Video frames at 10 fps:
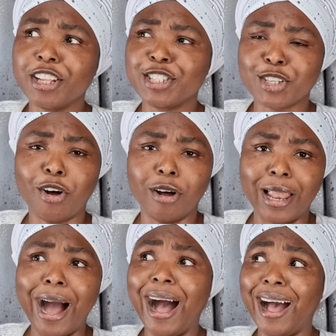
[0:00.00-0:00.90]
is
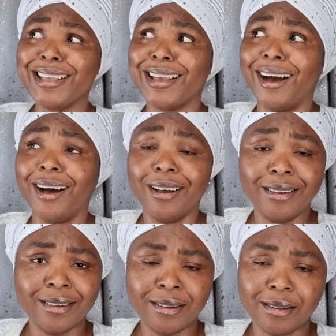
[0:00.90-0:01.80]
called AHAYAH.
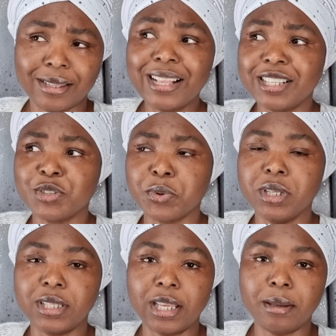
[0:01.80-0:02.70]
That's his
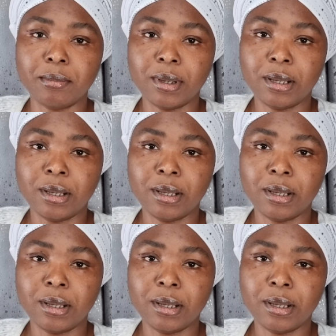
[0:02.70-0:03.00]
real name.